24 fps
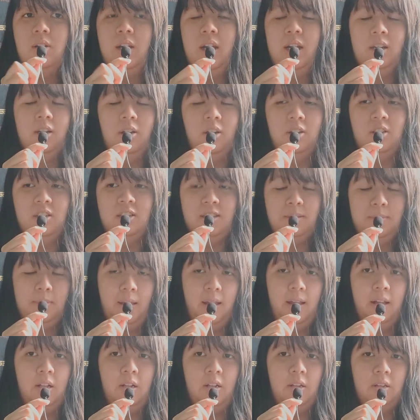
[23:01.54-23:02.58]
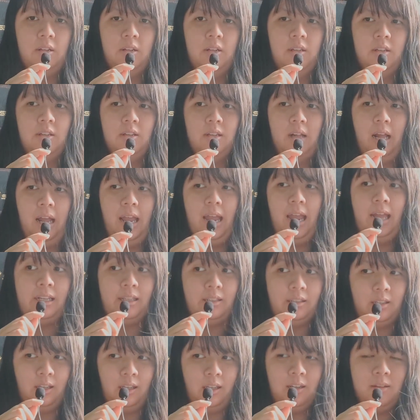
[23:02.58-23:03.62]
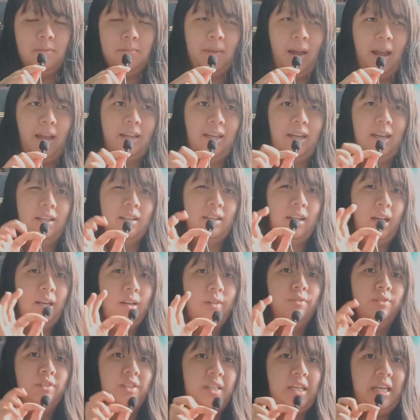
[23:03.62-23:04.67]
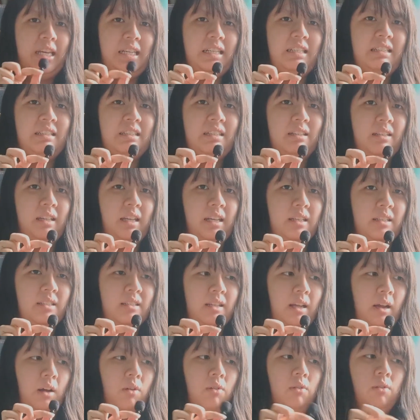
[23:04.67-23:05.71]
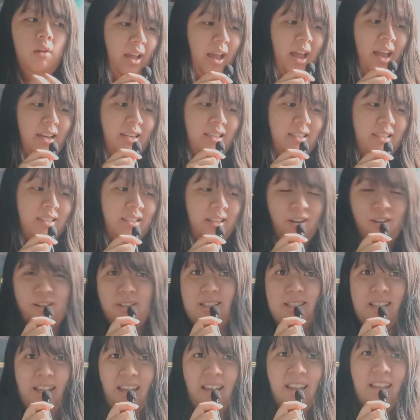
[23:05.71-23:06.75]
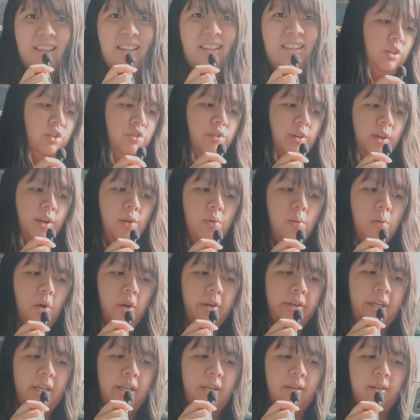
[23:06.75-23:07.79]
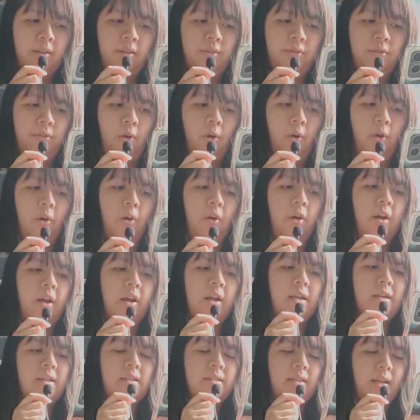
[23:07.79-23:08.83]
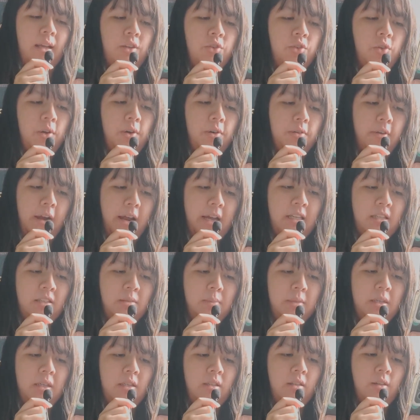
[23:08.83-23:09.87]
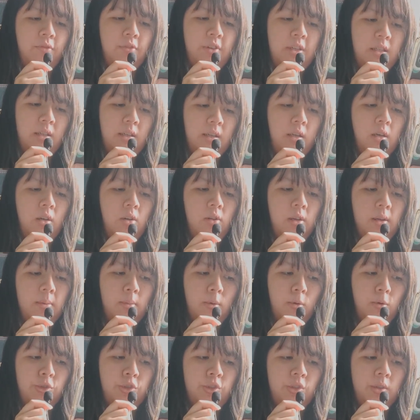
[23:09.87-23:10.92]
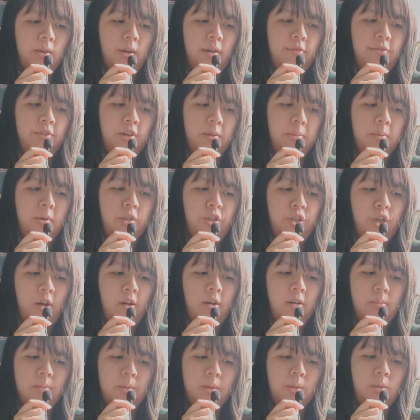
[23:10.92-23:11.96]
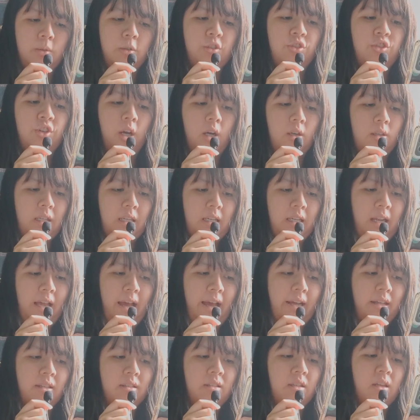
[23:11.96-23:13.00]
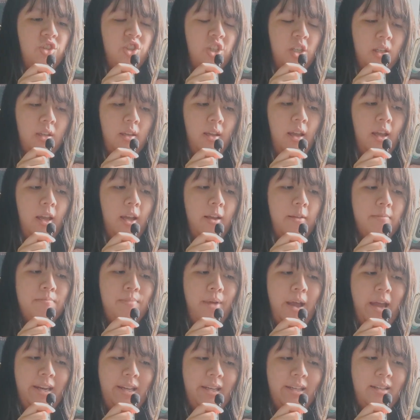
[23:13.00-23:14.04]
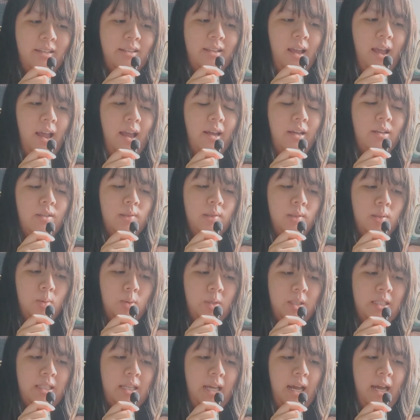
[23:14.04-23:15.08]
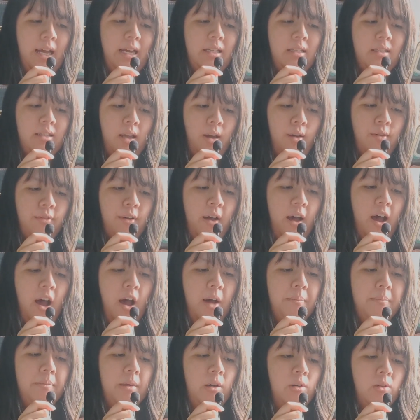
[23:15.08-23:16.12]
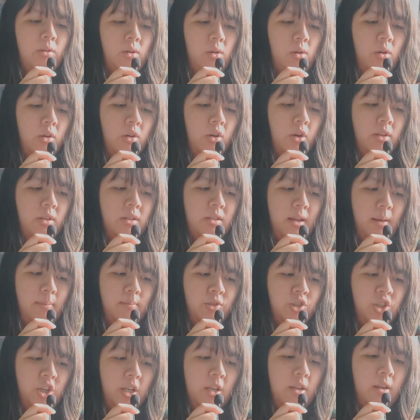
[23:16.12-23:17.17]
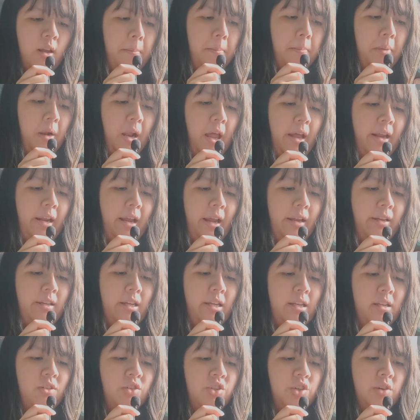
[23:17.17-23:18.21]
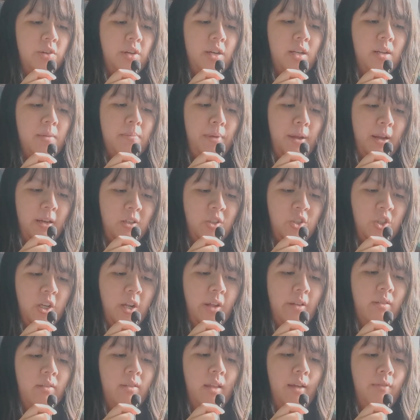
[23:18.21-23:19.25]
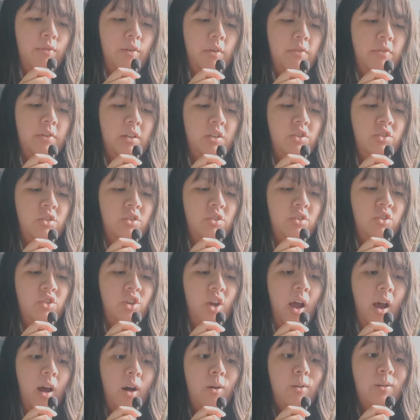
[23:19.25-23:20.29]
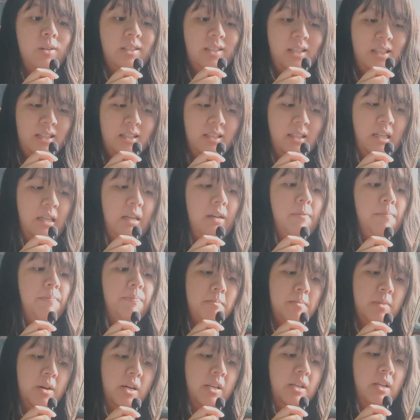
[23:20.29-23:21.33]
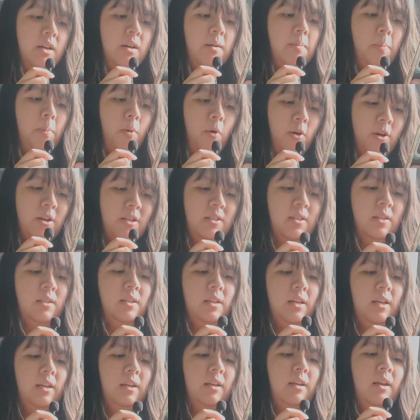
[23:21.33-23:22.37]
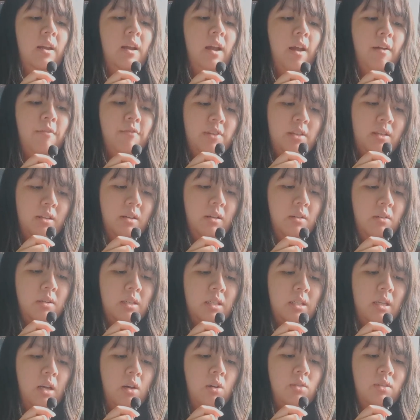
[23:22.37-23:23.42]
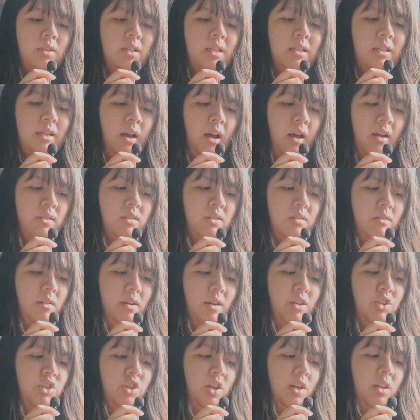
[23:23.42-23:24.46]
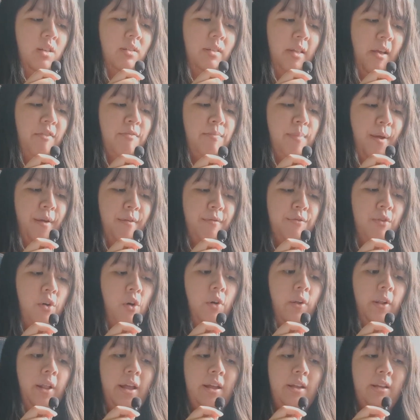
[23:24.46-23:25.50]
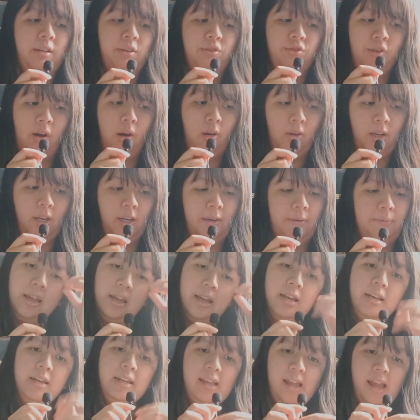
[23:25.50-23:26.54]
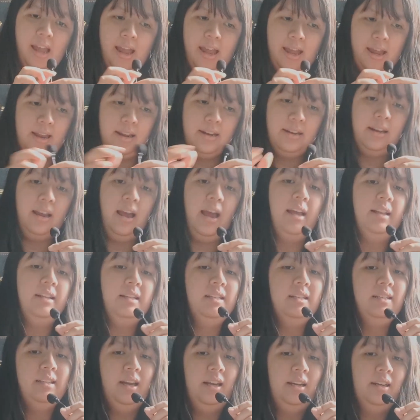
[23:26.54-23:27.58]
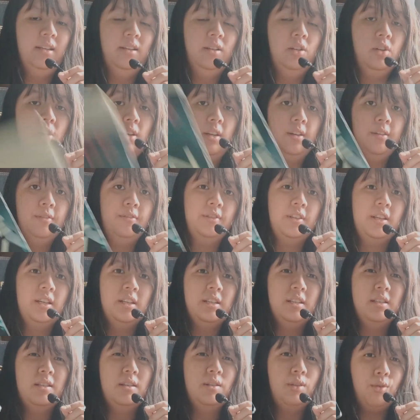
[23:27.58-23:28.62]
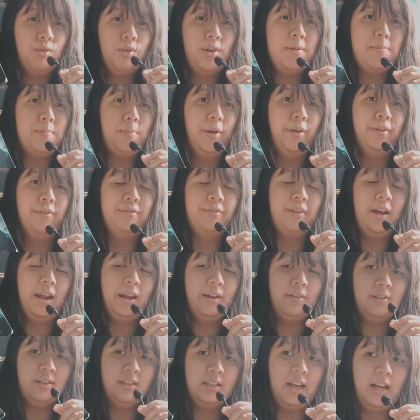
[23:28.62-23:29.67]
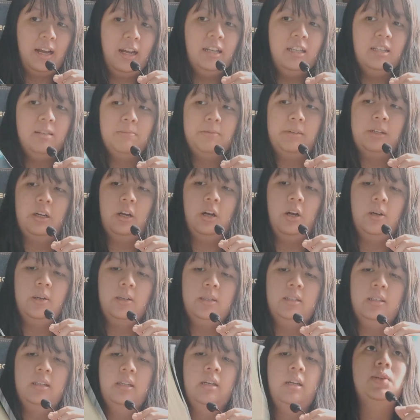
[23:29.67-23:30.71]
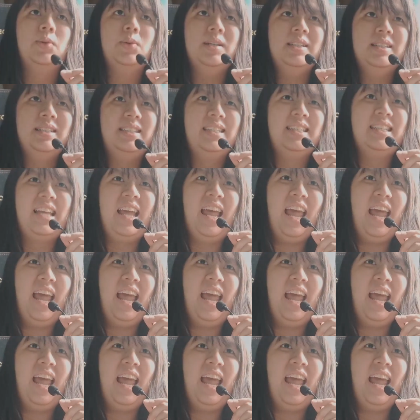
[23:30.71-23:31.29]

cannot smell anything, but I can kind of taste things now. At least there's that. Trigger warnings for sexual harassment, physical, emotional and verbal child abuse, child neglect, cheating, panic attacks, suicide, self-harm, alcohol consumption, blood and injury depiction, death of a child sister, murder, poisoning, physical assault, incarceration, death by fall and drowning. In the end, I decided to give this 3.5 stars because towards the